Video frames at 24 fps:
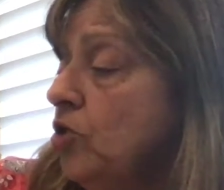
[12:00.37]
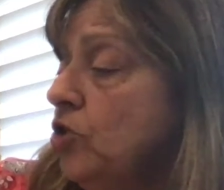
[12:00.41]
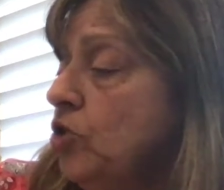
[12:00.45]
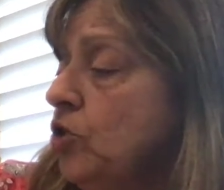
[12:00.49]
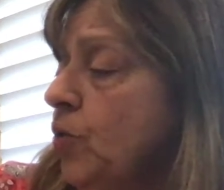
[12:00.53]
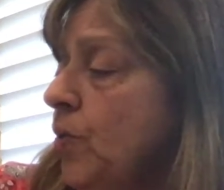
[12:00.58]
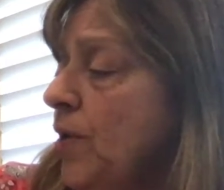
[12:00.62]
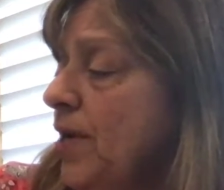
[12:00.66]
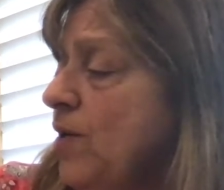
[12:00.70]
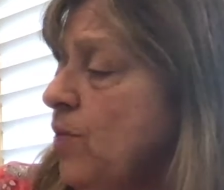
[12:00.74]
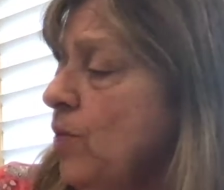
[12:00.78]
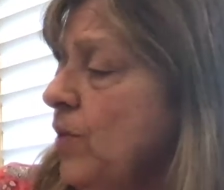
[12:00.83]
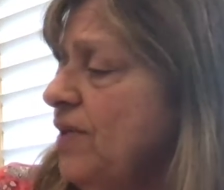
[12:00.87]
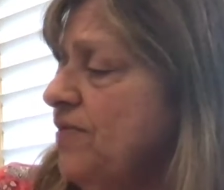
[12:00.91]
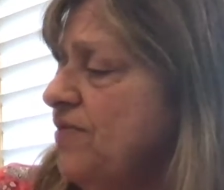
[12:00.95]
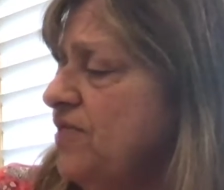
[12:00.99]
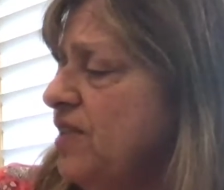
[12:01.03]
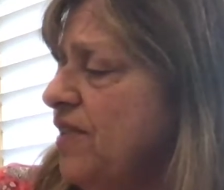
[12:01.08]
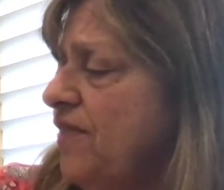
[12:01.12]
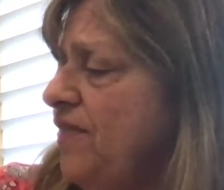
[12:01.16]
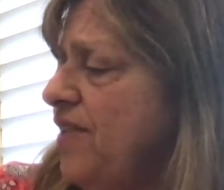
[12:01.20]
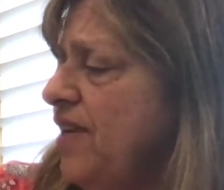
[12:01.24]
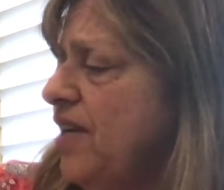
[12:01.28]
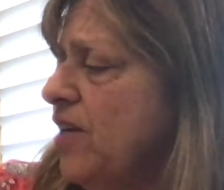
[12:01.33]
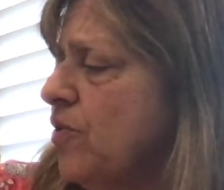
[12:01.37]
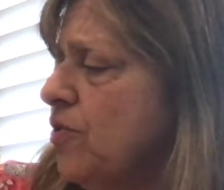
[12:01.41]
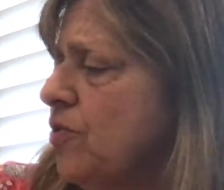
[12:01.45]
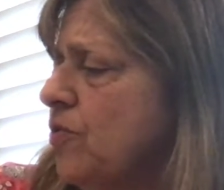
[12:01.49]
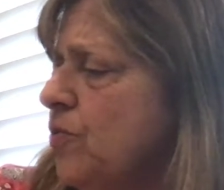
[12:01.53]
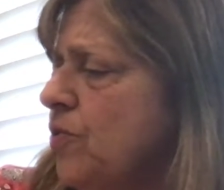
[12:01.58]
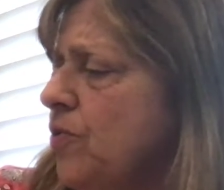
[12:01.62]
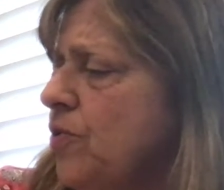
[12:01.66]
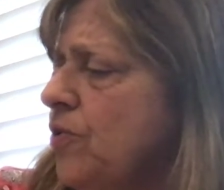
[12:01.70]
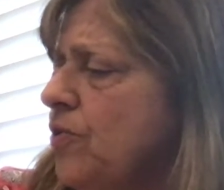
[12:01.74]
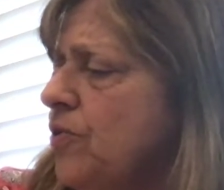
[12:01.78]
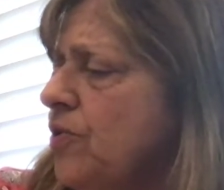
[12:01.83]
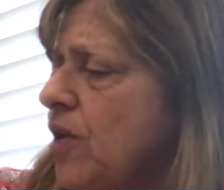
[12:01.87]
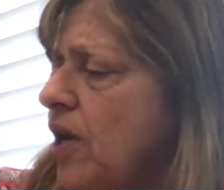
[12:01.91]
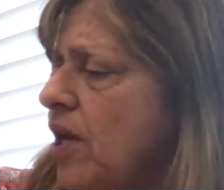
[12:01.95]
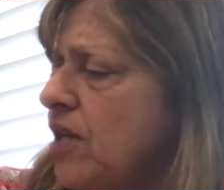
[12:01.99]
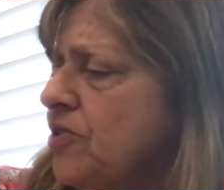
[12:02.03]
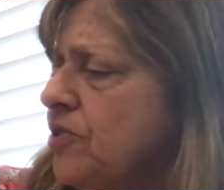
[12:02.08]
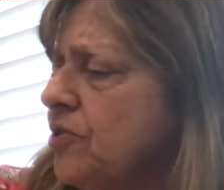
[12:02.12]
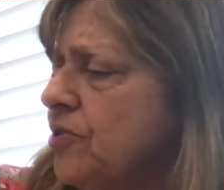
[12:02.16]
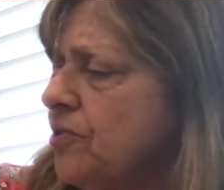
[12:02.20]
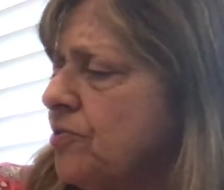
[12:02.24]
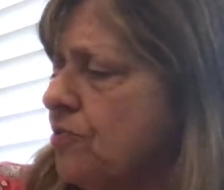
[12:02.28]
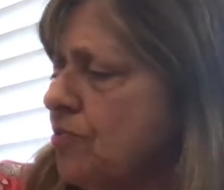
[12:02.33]
twin whiffs of air through her
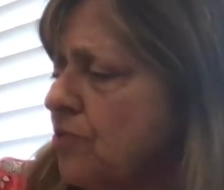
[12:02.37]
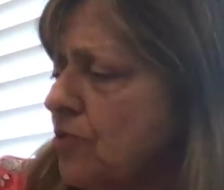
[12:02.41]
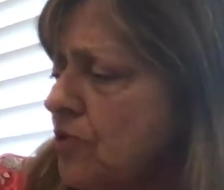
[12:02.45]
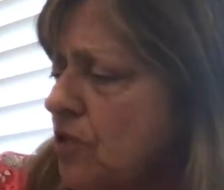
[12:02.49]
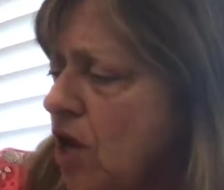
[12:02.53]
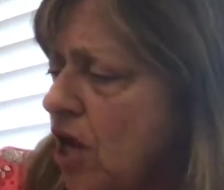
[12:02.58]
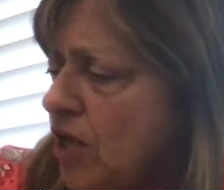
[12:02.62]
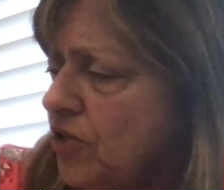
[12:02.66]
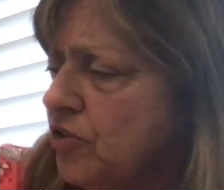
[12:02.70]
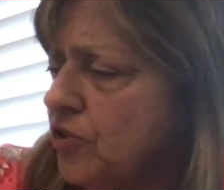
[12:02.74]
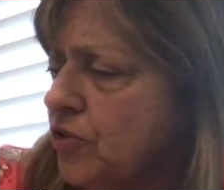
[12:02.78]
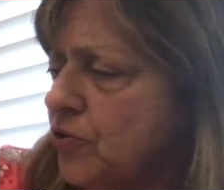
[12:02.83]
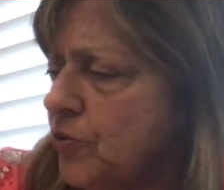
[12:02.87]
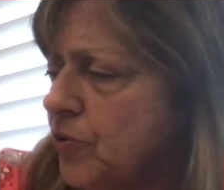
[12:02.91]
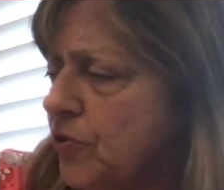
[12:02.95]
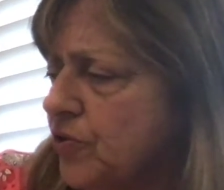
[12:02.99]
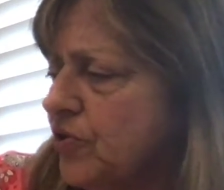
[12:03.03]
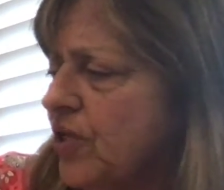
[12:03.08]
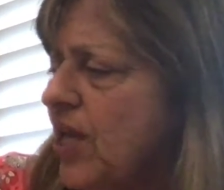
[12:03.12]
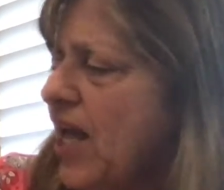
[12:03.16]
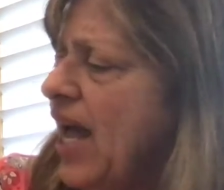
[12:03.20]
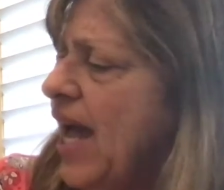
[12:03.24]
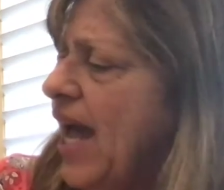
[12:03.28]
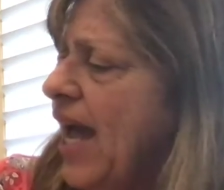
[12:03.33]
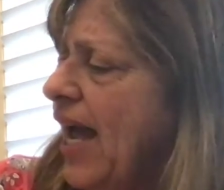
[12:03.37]
nostrils.